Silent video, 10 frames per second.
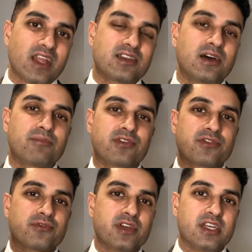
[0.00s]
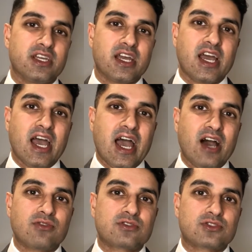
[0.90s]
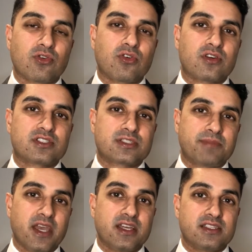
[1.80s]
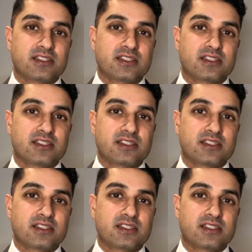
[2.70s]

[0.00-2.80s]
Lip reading: Number 3, outdoor space.